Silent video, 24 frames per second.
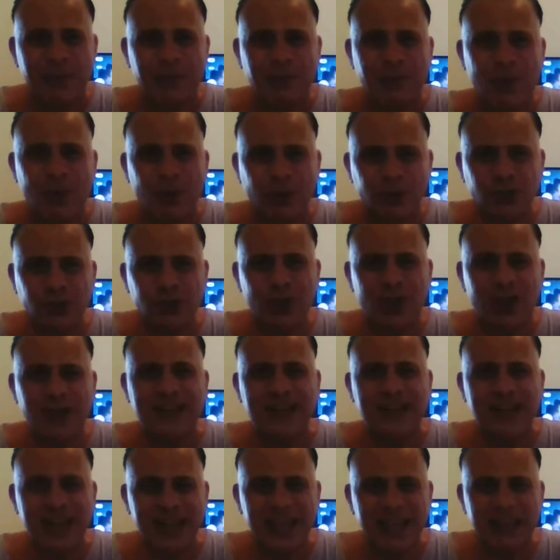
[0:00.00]
Poor
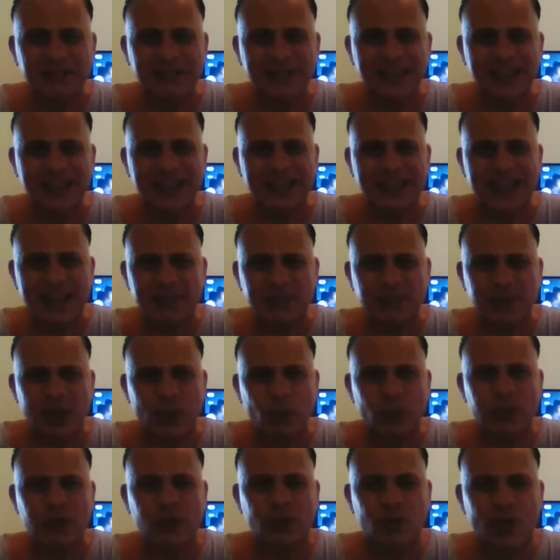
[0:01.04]
Charlie leaves and he teams up
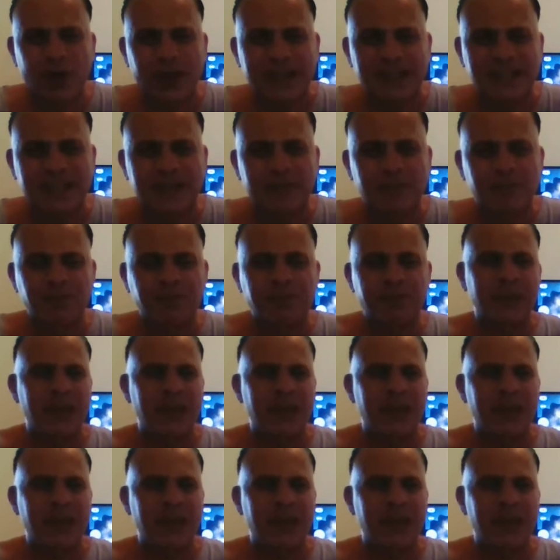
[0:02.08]
with Grace.